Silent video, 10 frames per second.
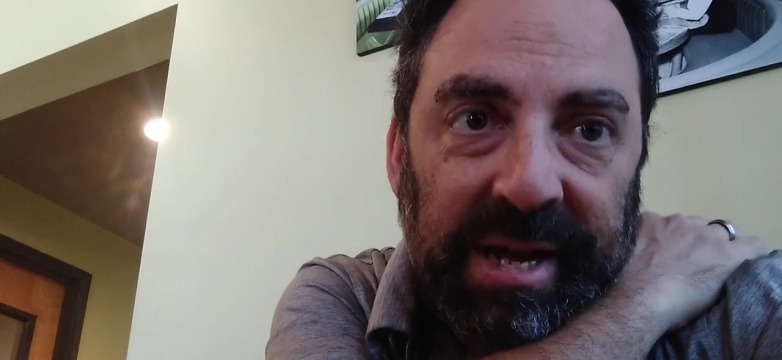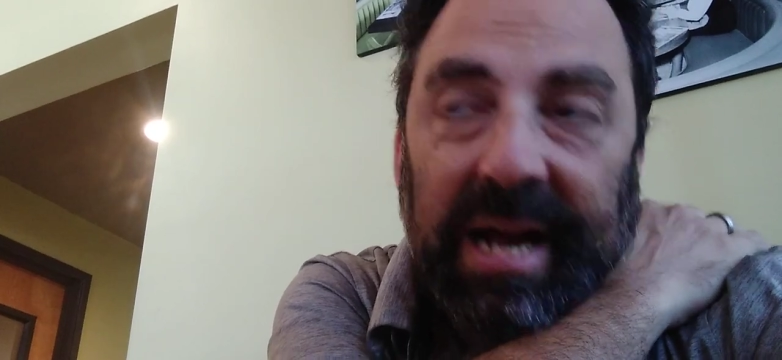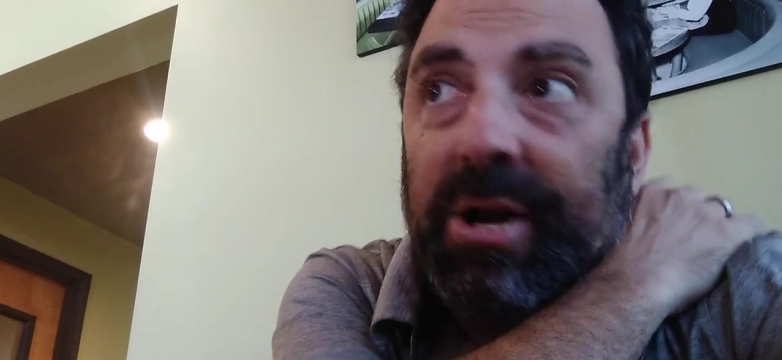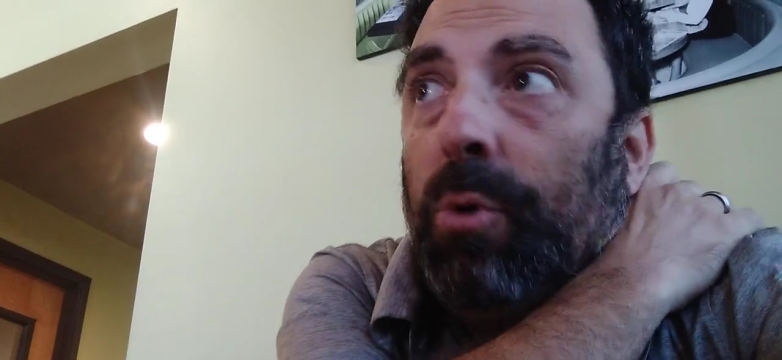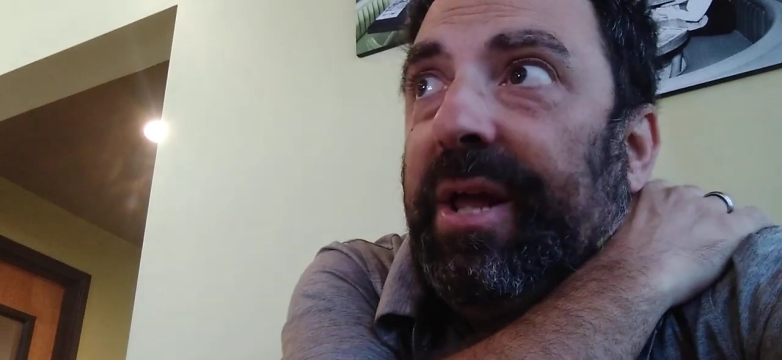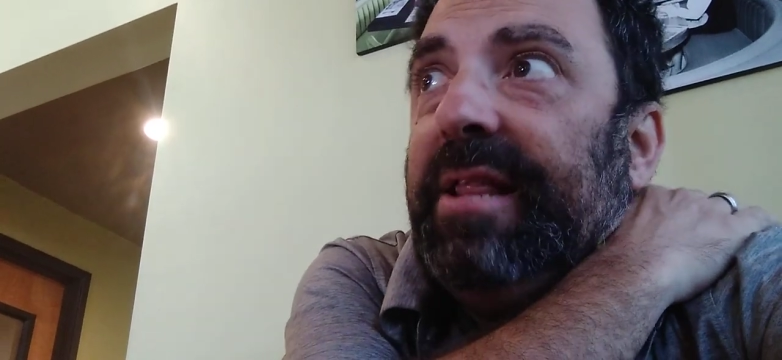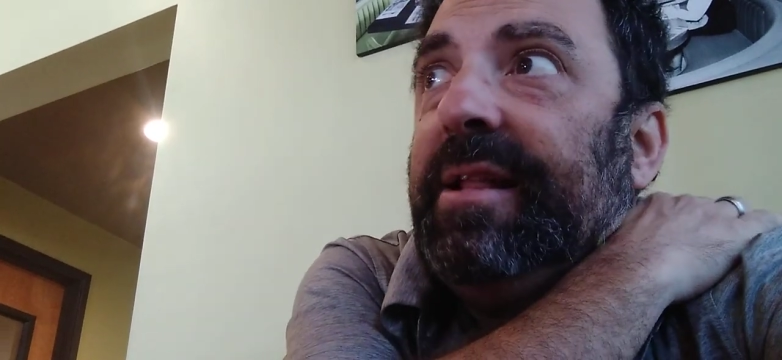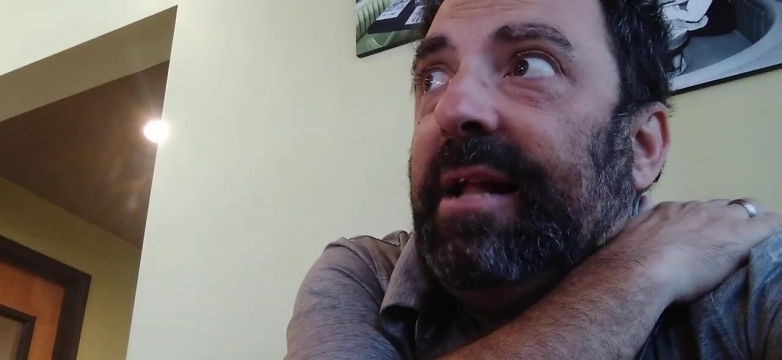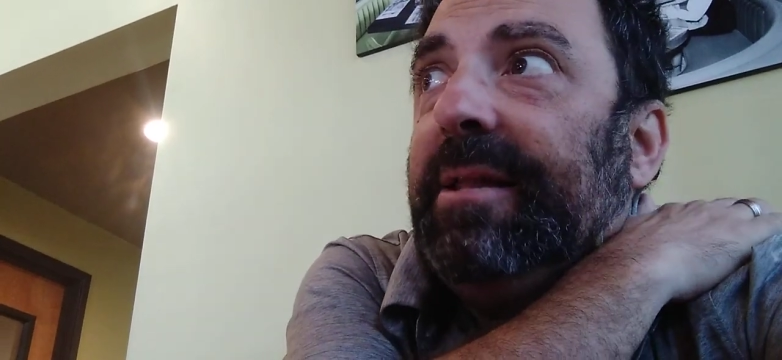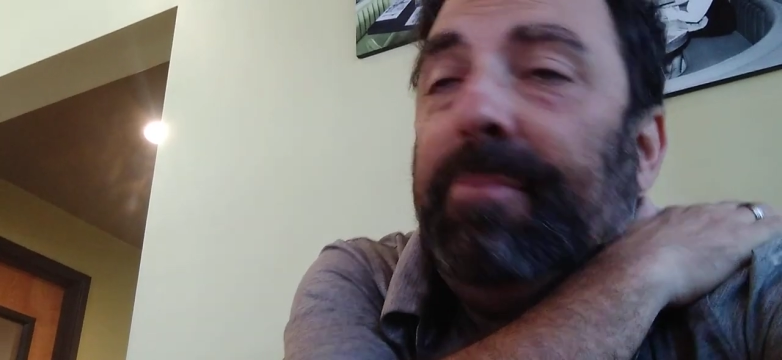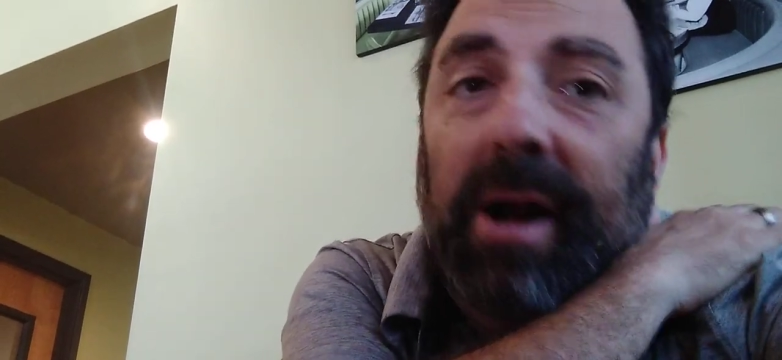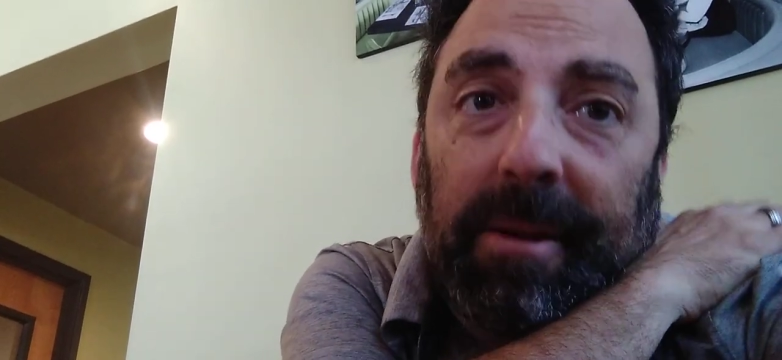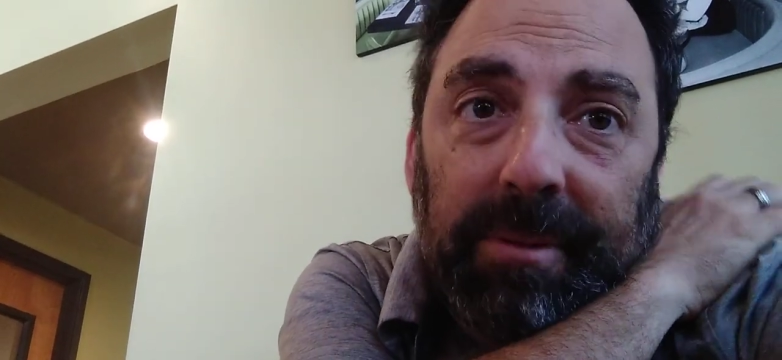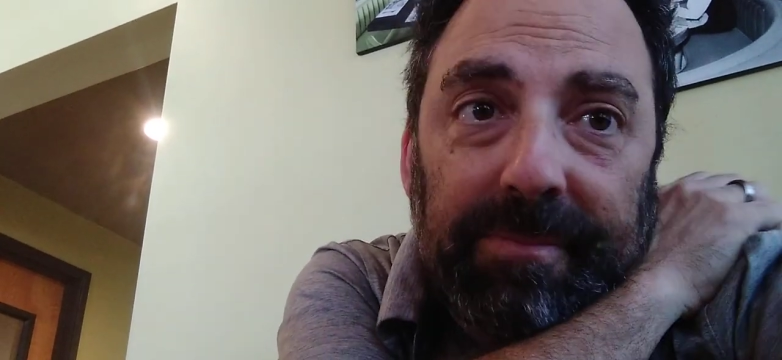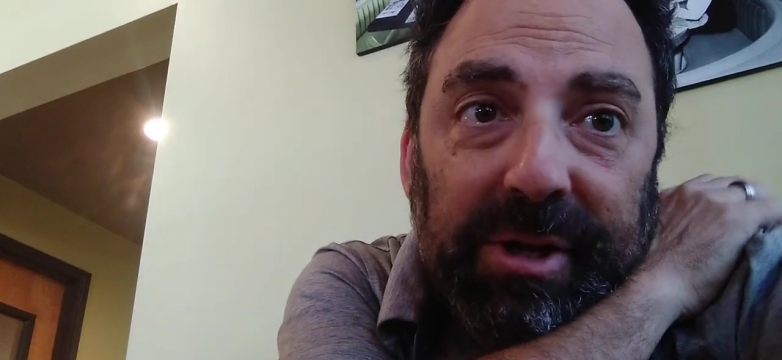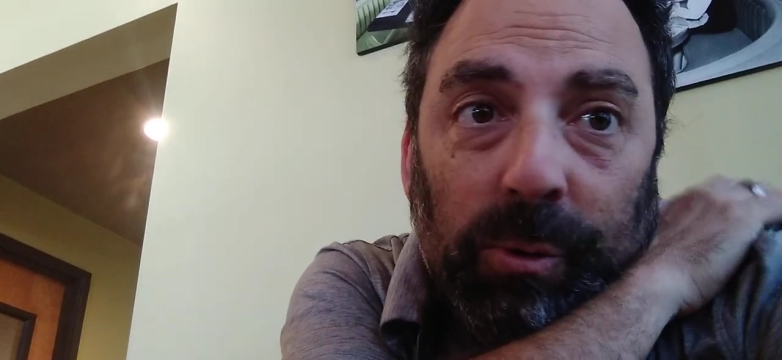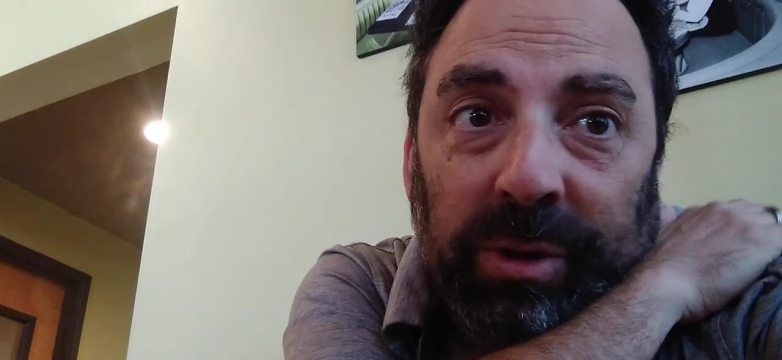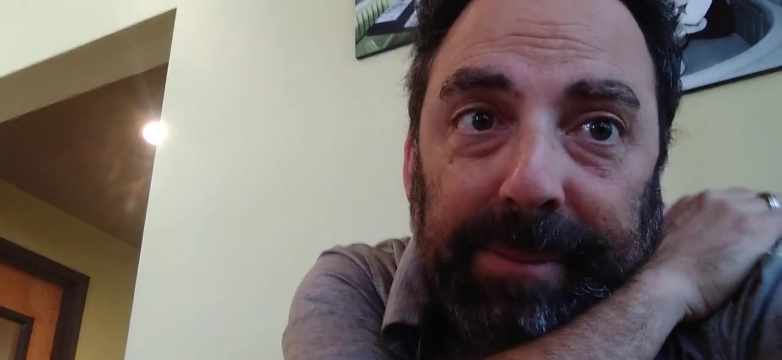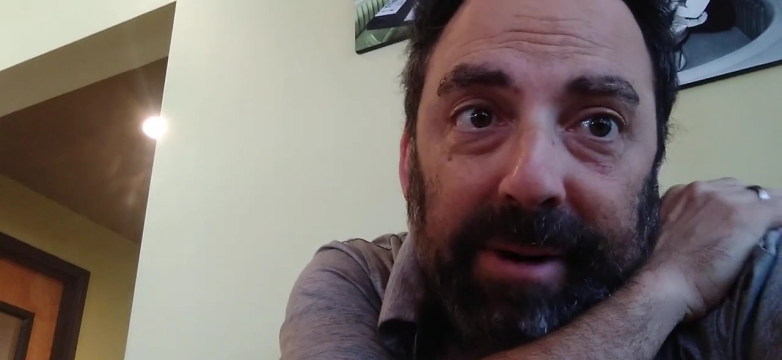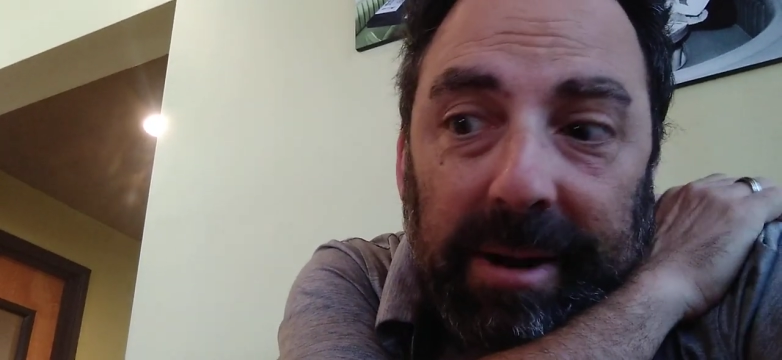I know he's not the problem, the
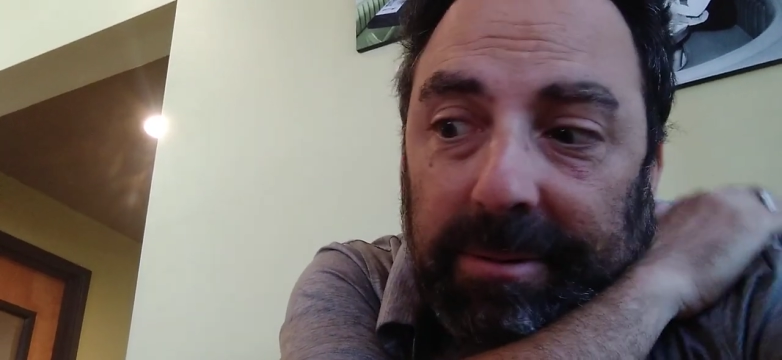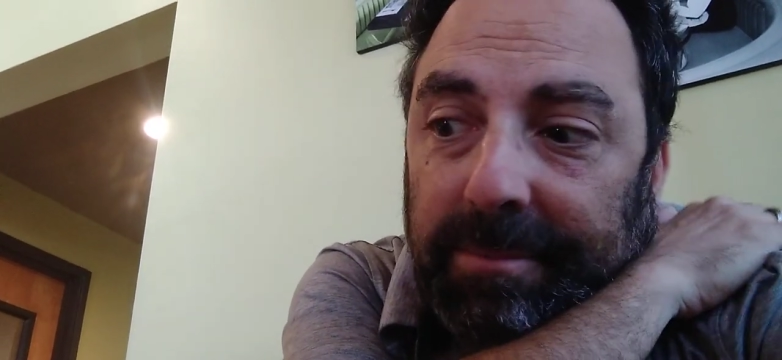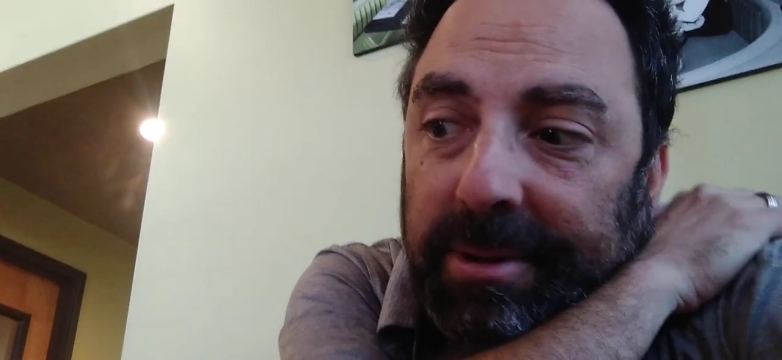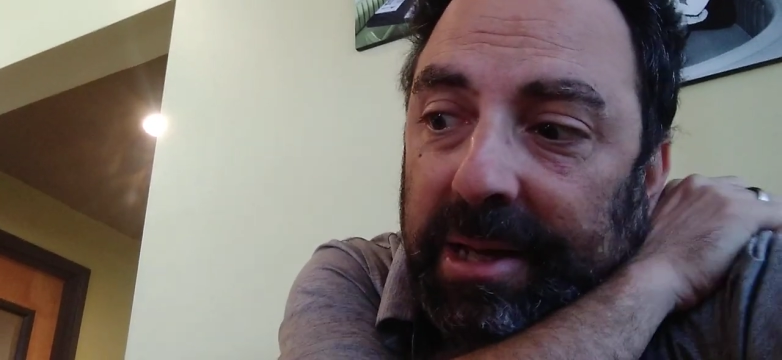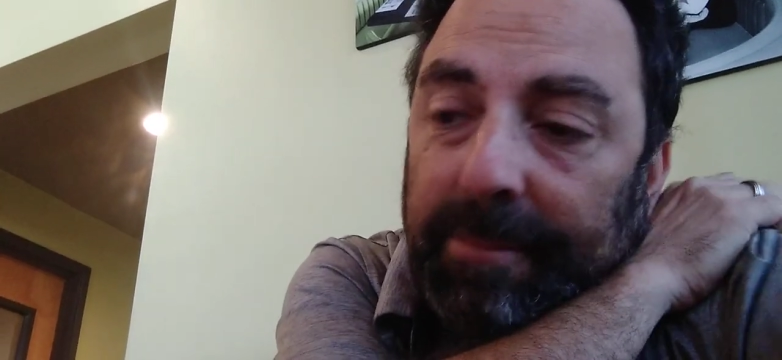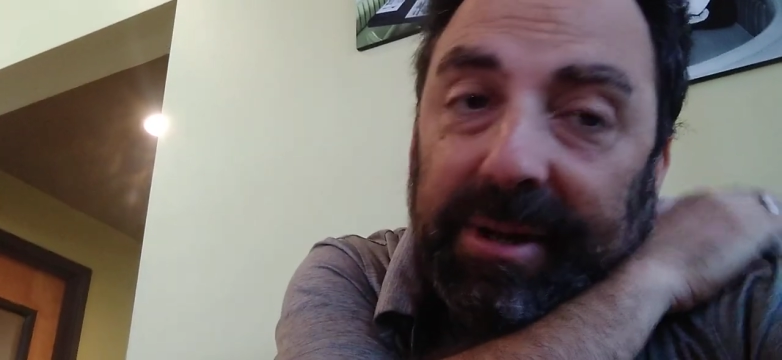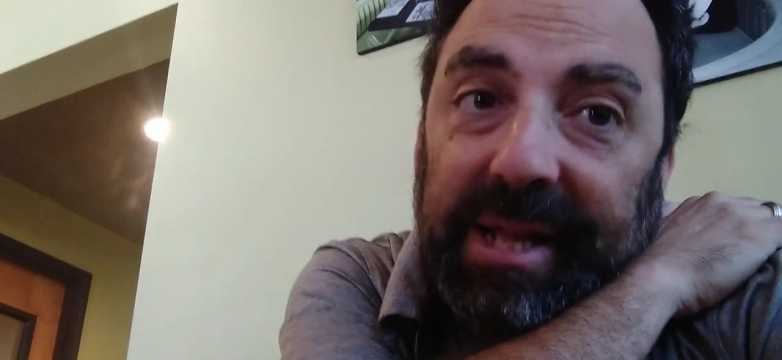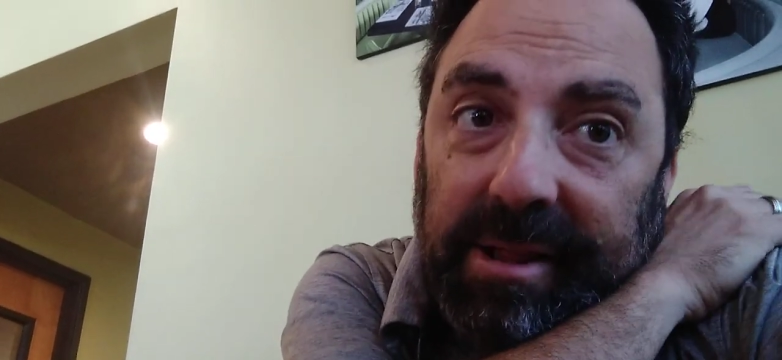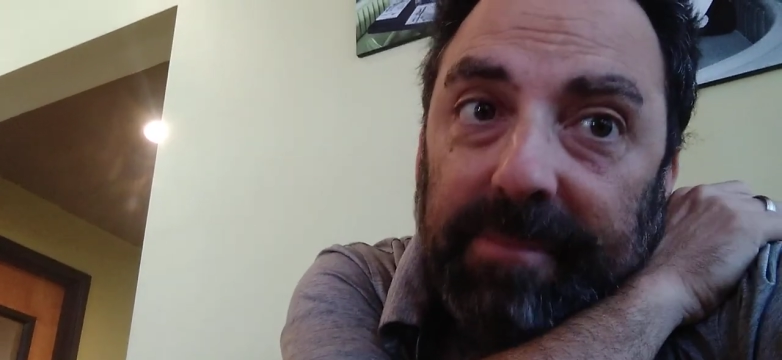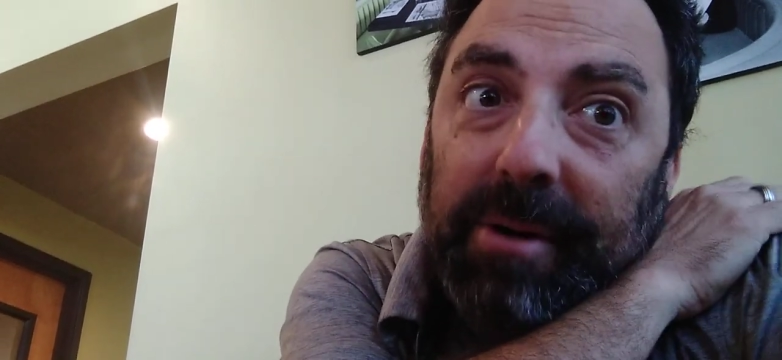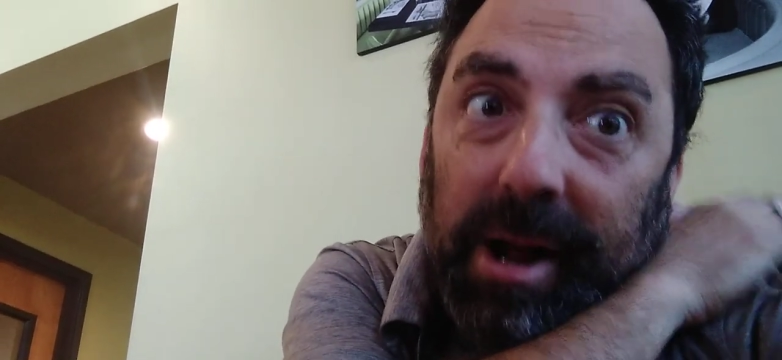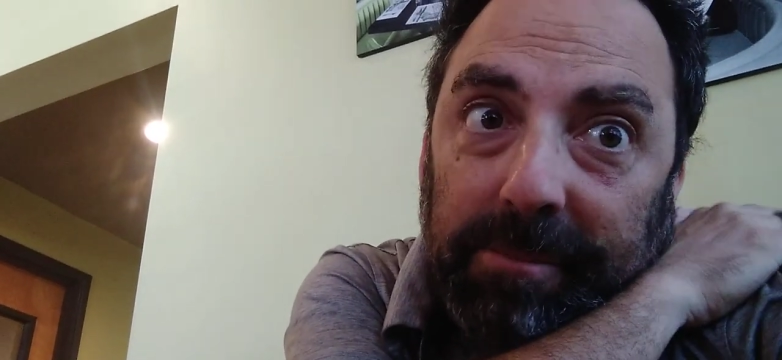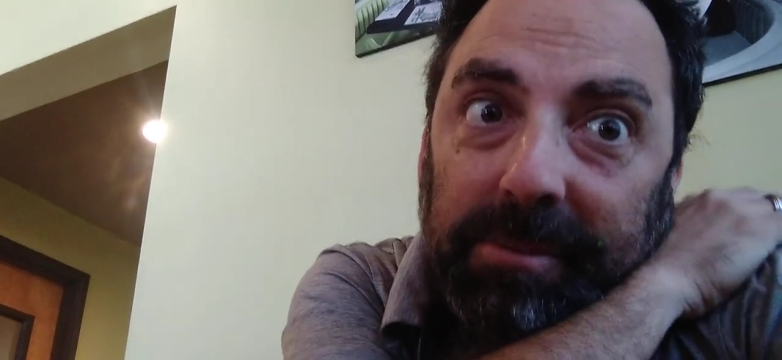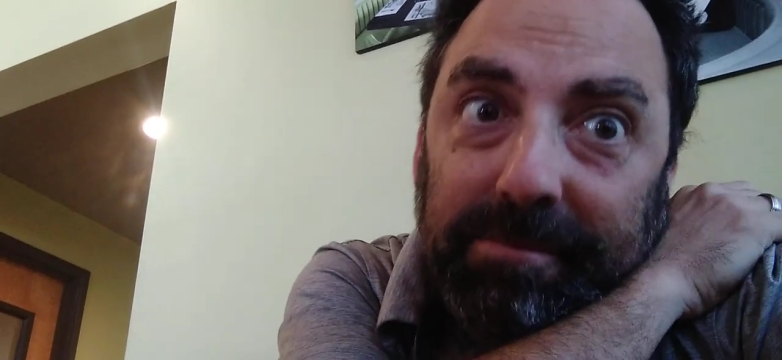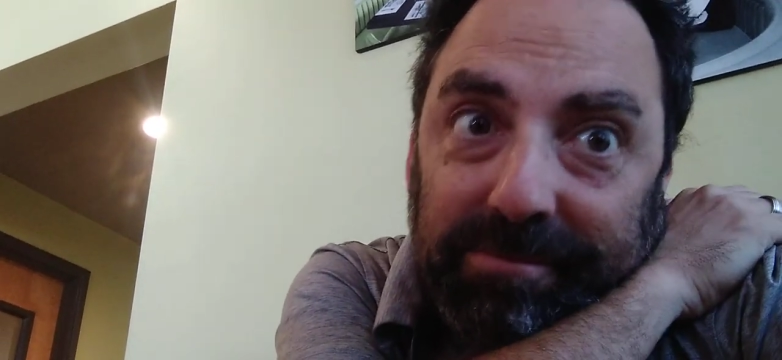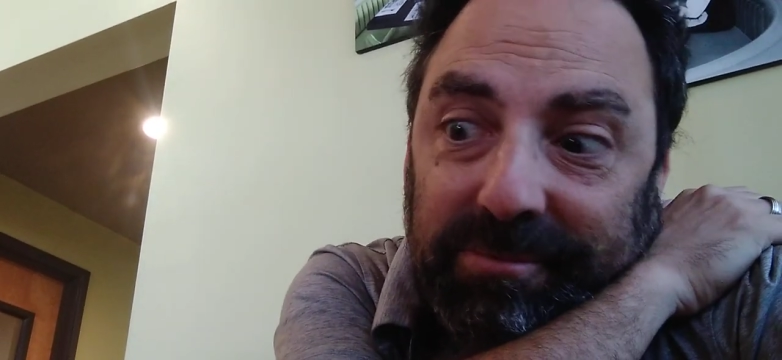only problem, but he's a problem.